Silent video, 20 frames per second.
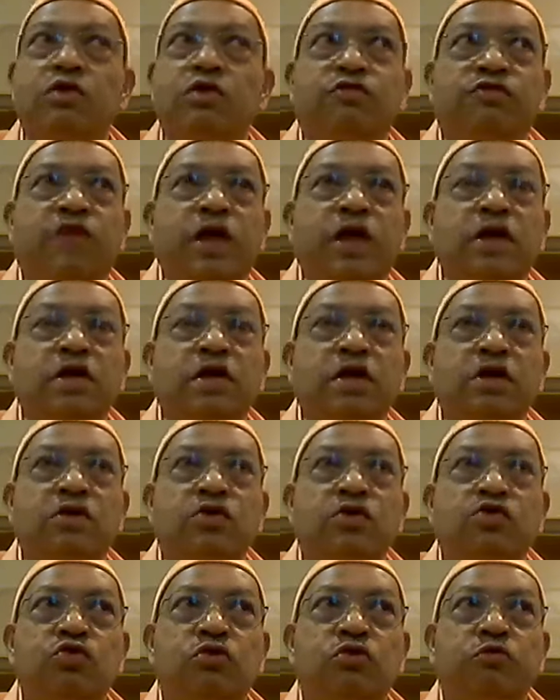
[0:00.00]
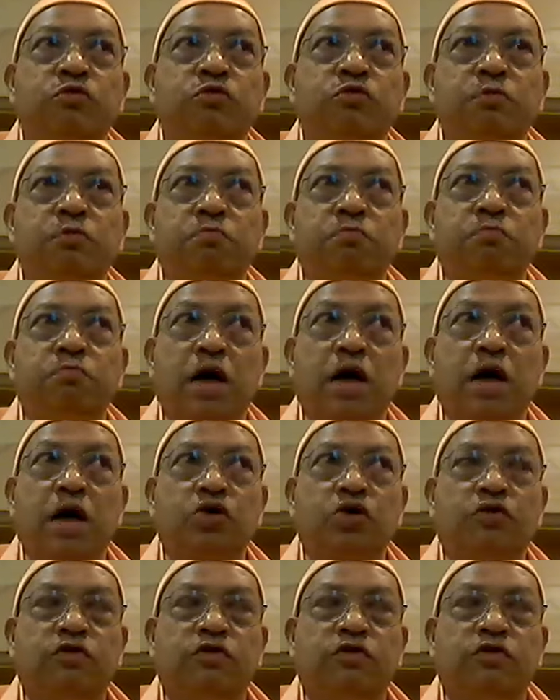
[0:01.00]
Then you find that you have been
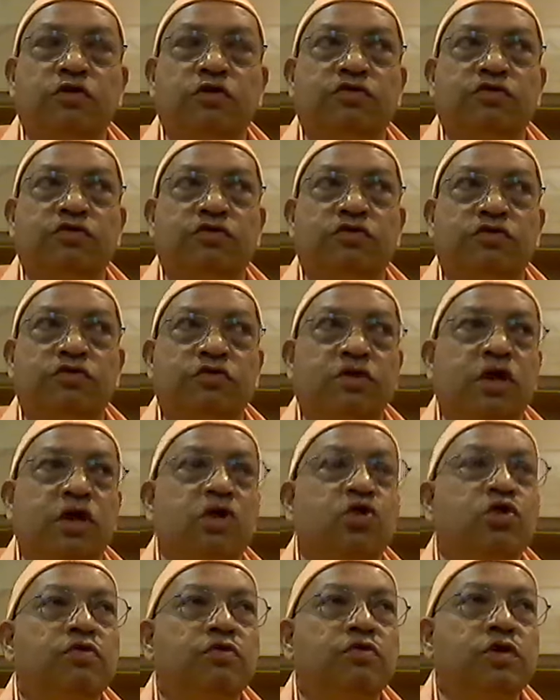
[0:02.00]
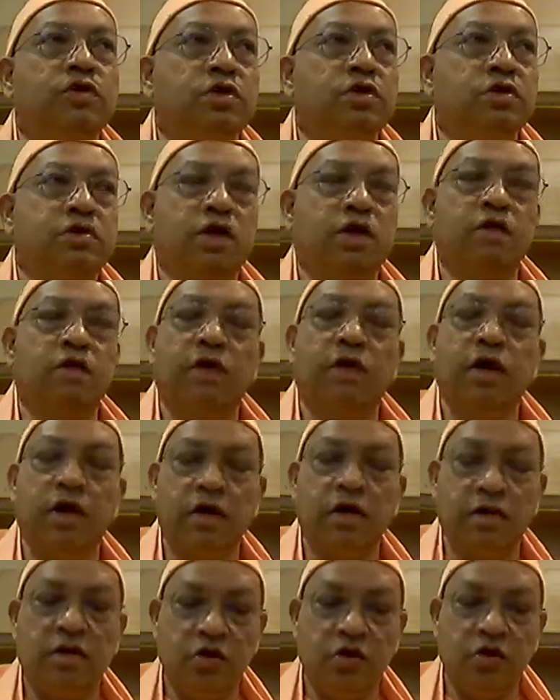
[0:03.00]
part of that universal
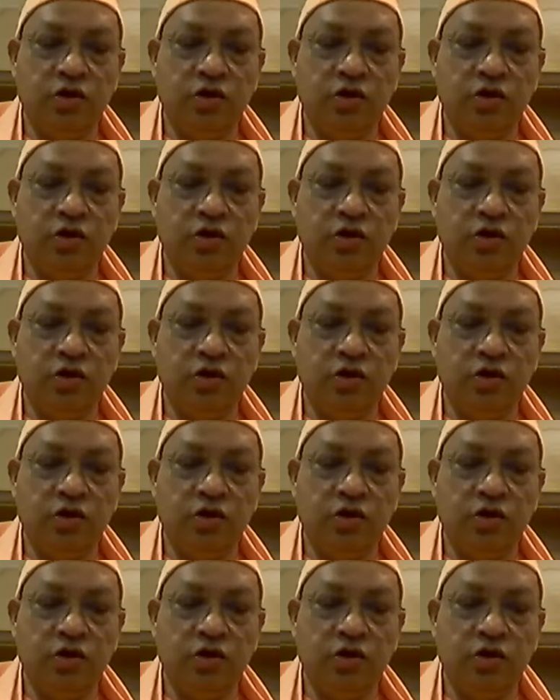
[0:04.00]
self.